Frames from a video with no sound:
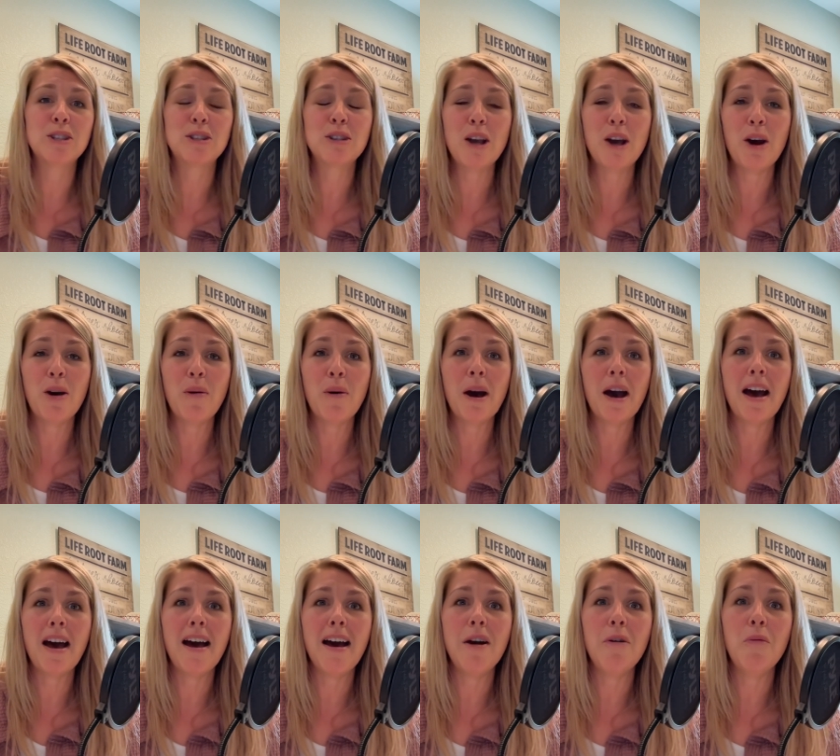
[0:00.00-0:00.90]
so
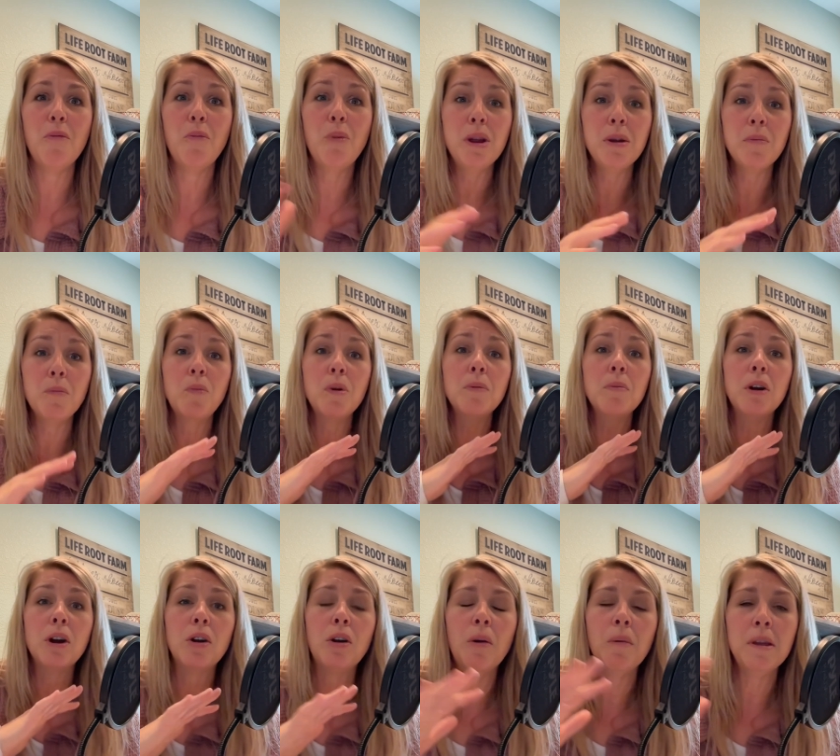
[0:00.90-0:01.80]
we
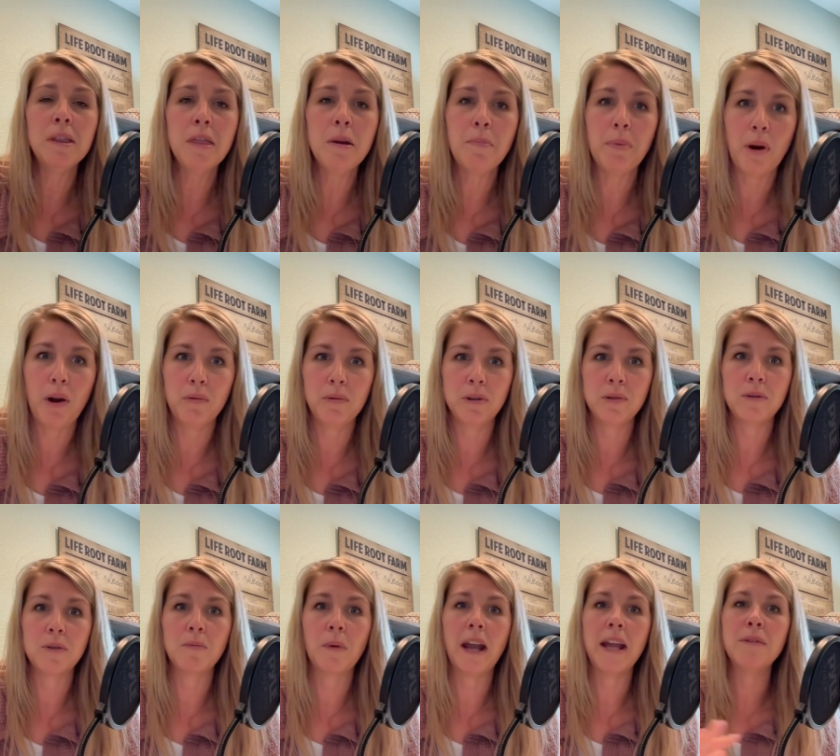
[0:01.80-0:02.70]
were growing the
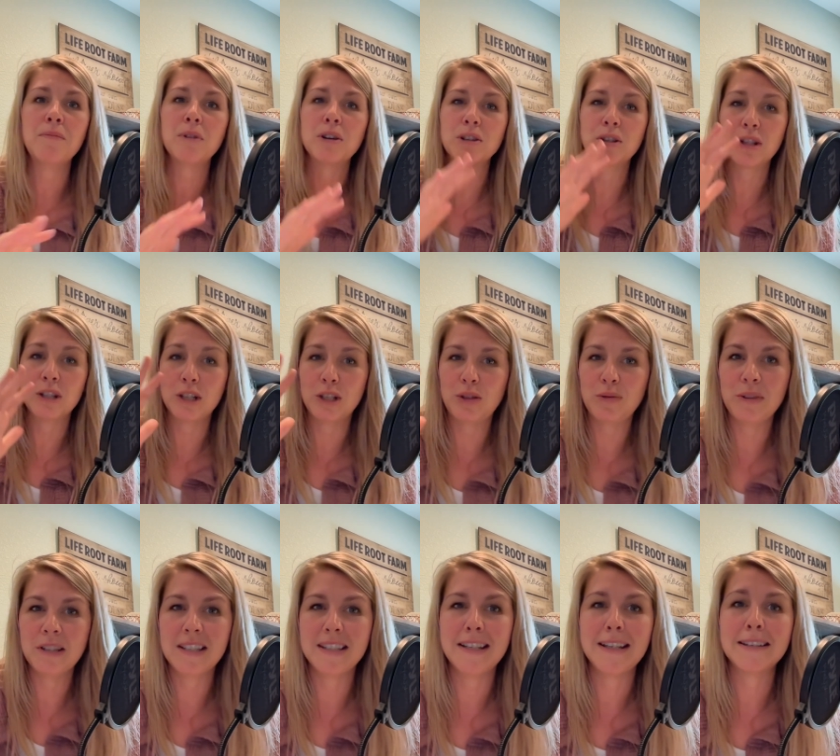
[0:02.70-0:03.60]
produce, right? We were going to do
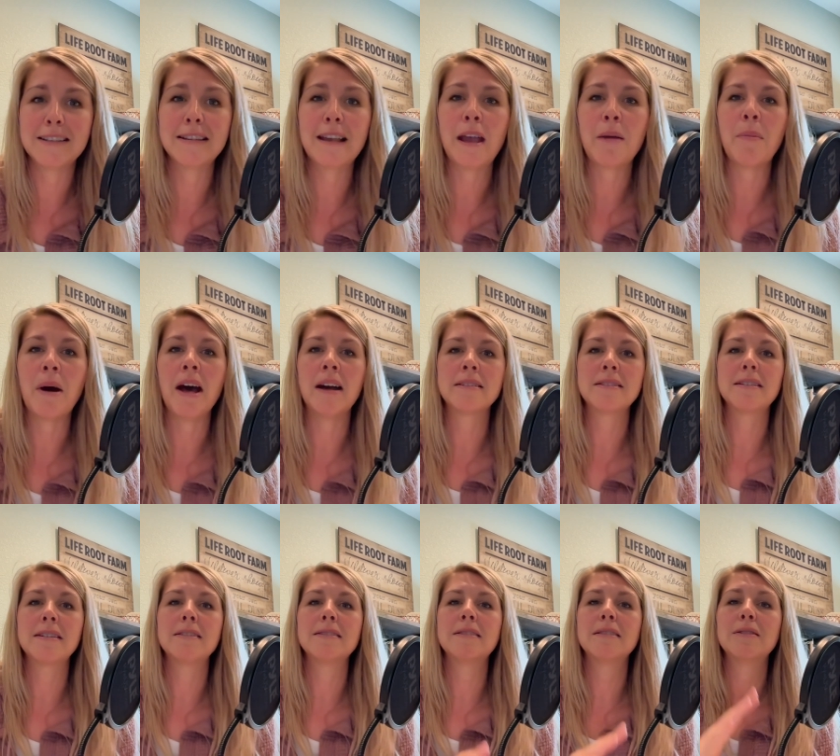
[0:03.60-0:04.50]
the CSA
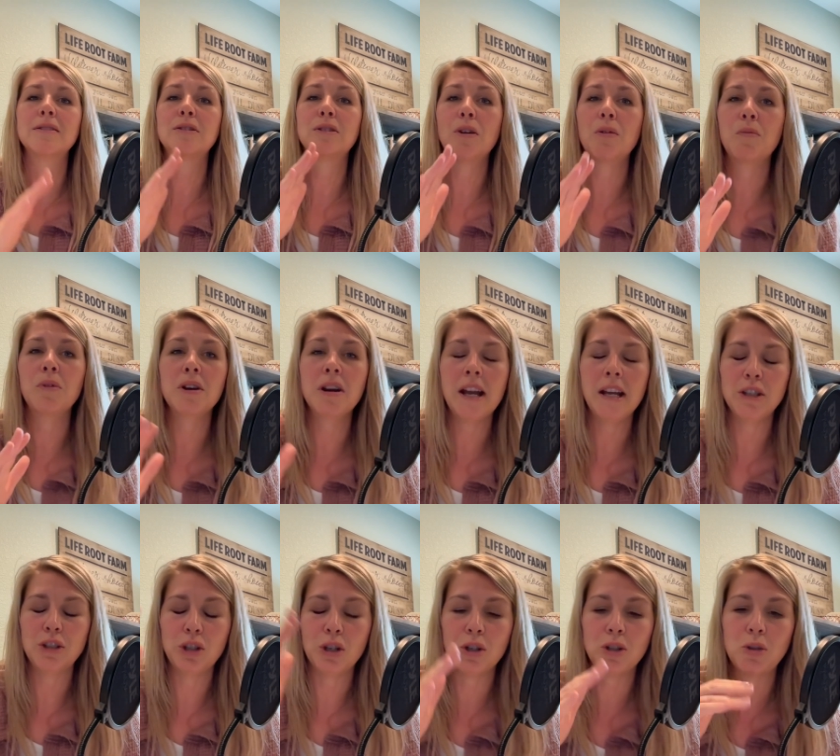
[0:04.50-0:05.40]
boxes. And so we were at
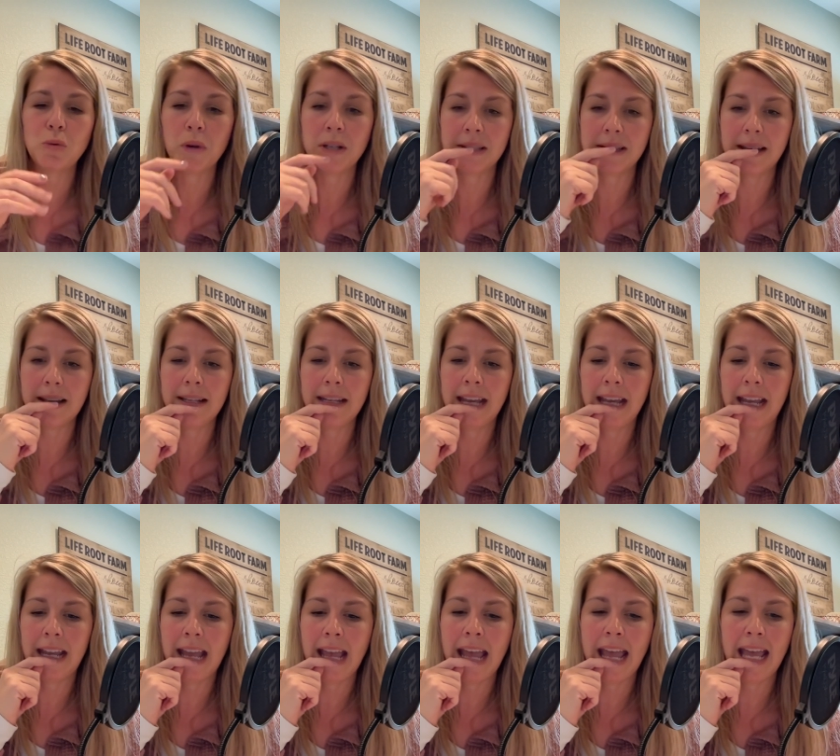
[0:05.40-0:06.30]
church one
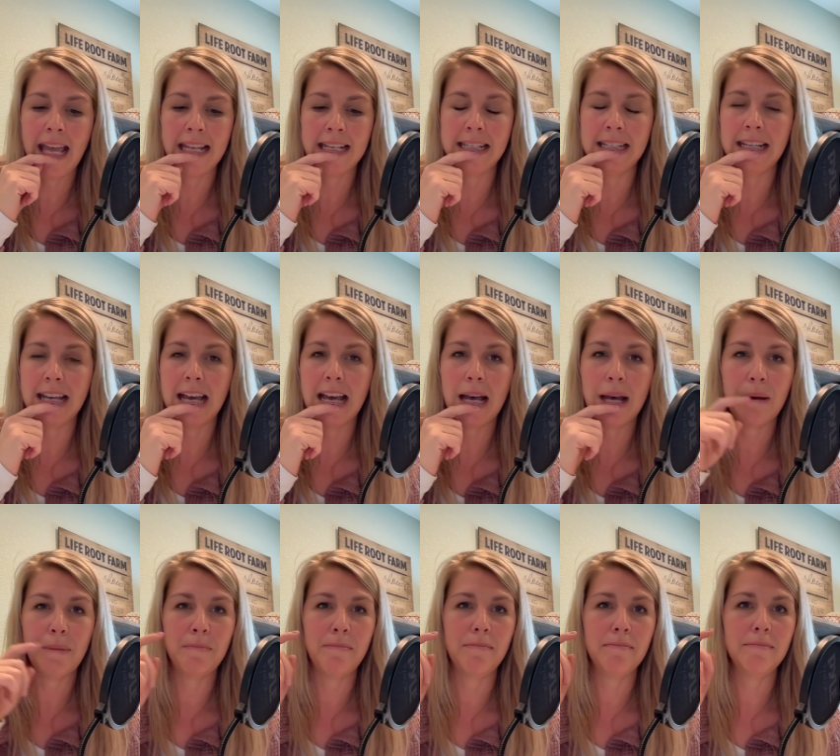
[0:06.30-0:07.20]
Sunday and
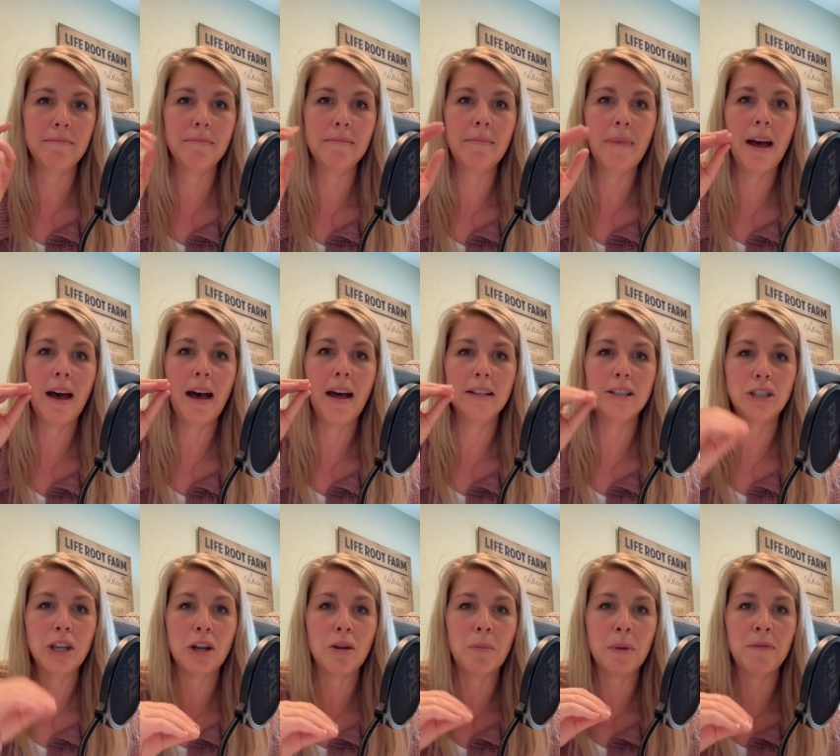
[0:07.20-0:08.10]
a
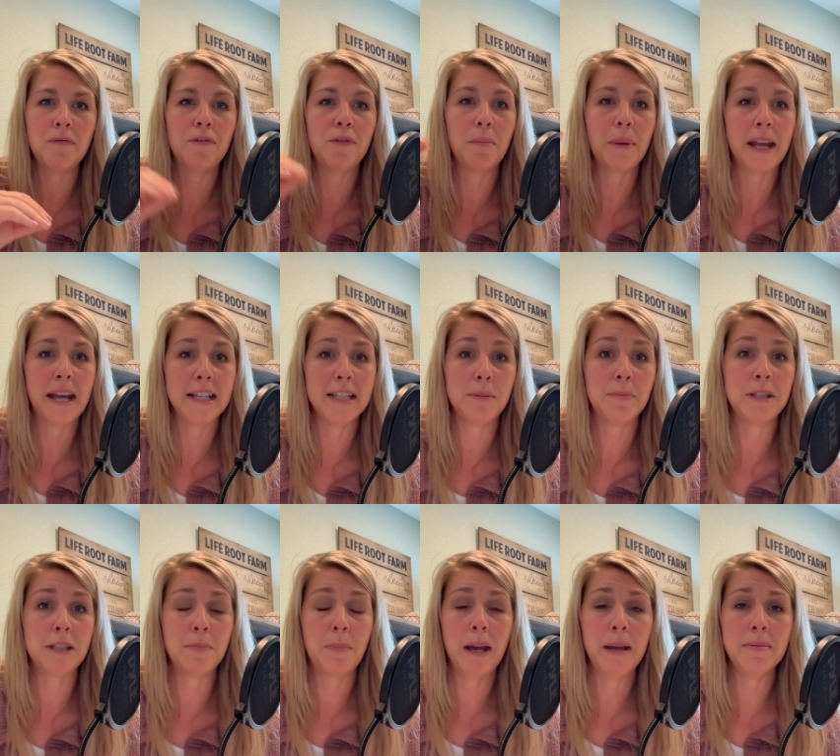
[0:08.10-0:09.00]
gentleman from my
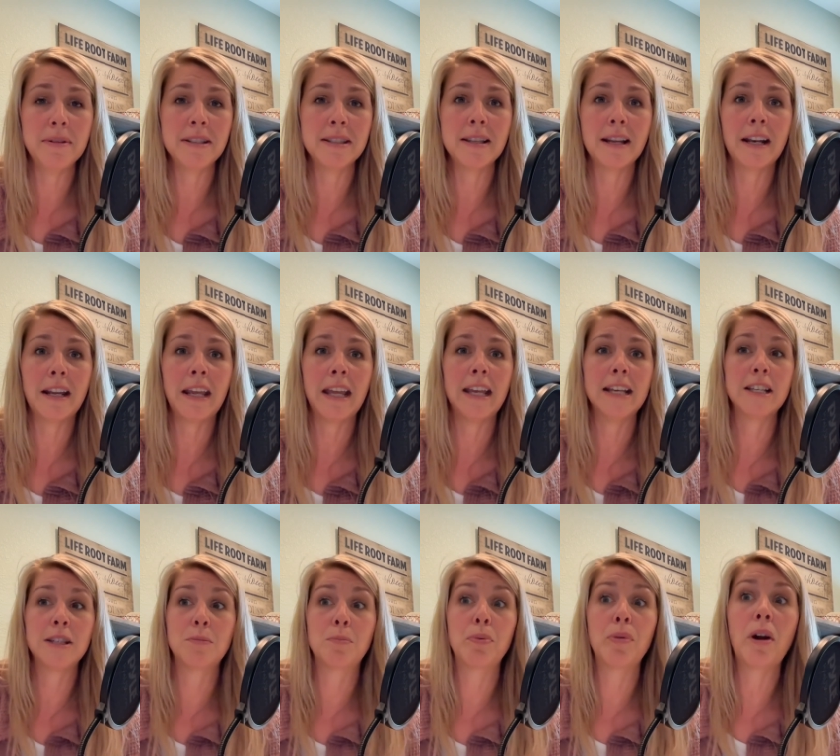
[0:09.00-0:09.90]
husband's Bible study,
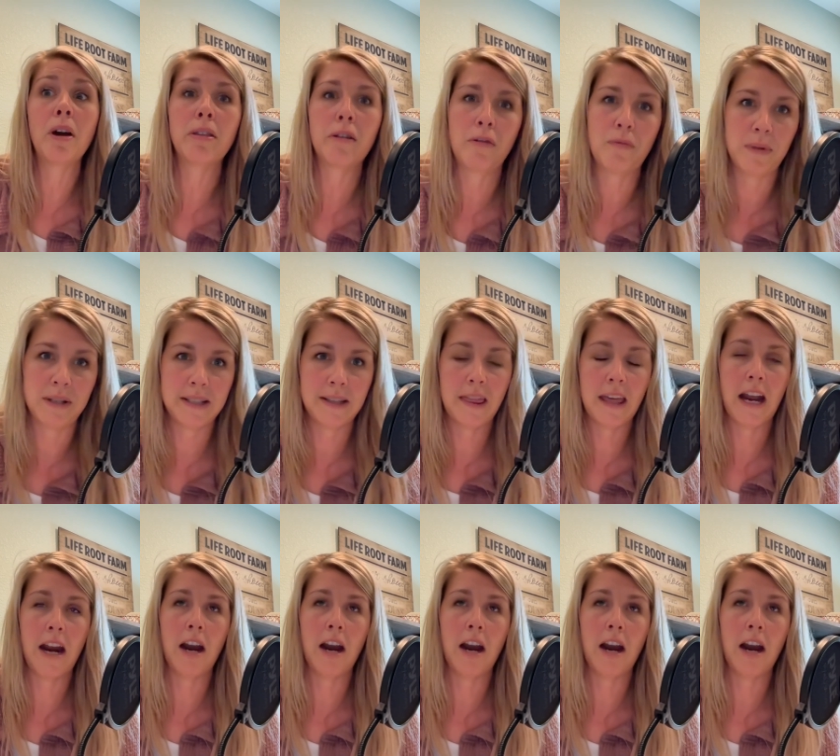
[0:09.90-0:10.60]
his brother was